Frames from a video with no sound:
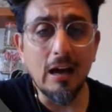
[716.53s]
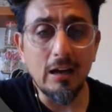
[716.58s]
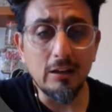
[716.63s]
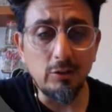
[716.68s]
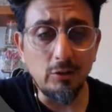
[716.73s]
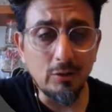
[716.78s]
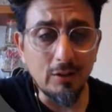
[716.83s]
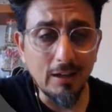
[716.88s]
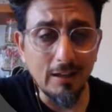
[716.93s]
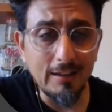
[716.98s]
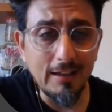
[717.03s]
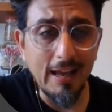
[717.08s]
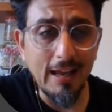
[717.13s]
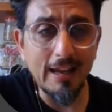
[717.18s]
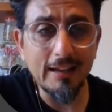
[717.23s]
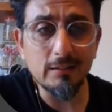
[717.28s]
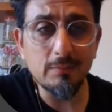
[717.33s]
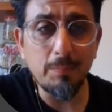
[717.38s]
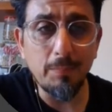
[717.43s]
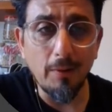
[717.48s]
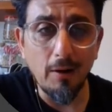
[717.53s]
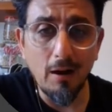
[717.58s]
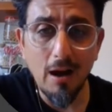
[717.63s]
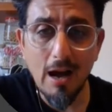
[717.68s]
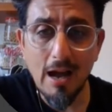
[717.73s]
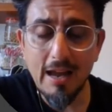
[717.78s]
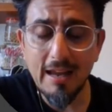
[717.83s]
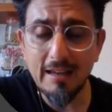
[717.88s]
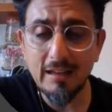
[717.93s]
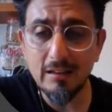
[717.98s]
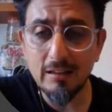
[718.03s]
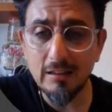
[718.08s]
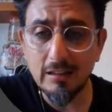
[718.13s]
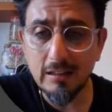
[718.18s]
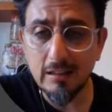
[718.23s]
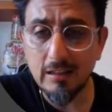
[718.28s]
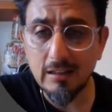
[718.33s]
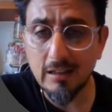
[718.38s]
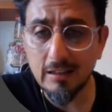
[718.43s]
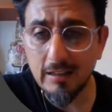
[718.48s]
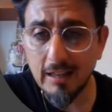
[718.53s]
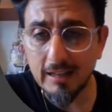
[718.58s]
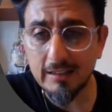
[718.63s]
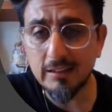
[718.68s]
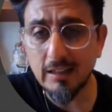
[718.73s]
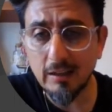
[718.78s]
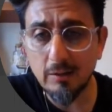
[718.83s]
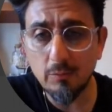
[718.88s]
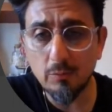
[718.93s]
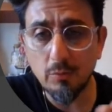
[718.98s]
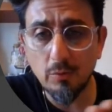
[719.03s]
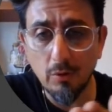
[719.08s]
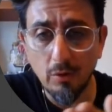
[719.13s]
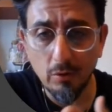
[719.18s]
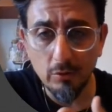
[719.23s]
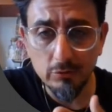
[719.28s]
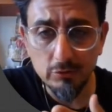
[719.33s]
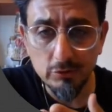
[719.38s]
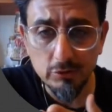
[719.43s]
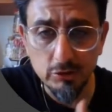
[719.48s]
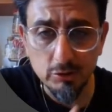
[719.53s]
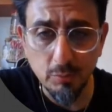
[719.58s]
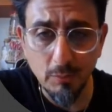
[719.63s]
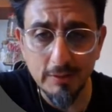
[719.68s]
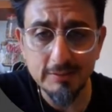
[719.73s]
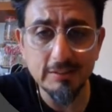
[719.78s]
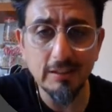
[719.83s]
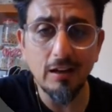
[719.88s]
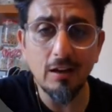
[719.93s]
You connect by connecting on Twitter